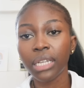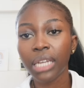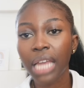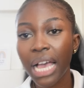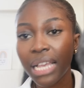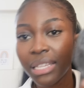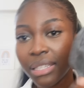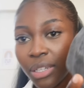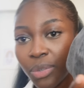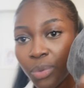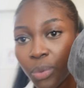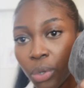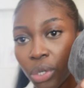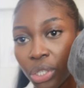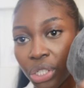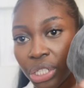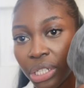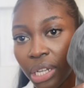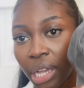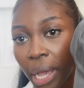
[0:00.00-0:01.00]
An acid
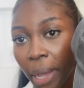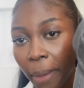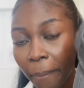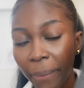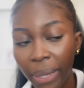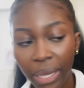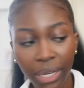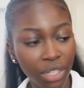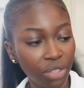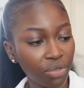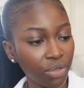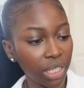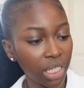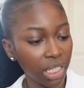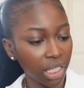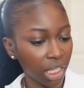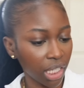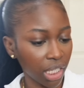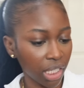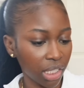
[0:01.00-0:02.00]
wash cap, and it's really
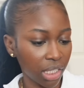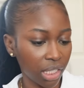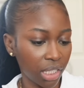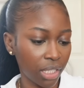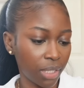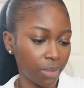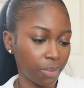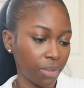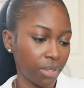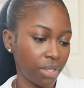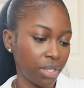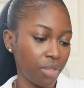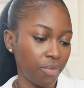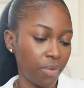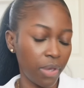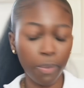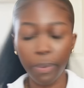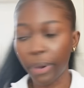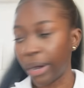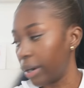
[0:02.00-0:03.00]
nice. This was
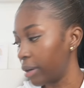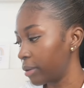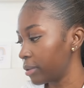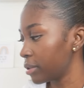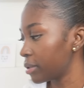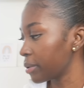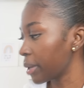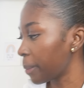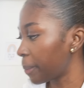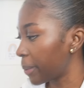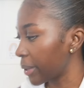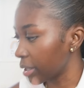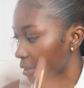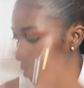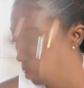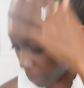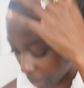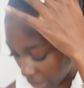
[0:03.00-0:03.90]
three pounds, so I picked up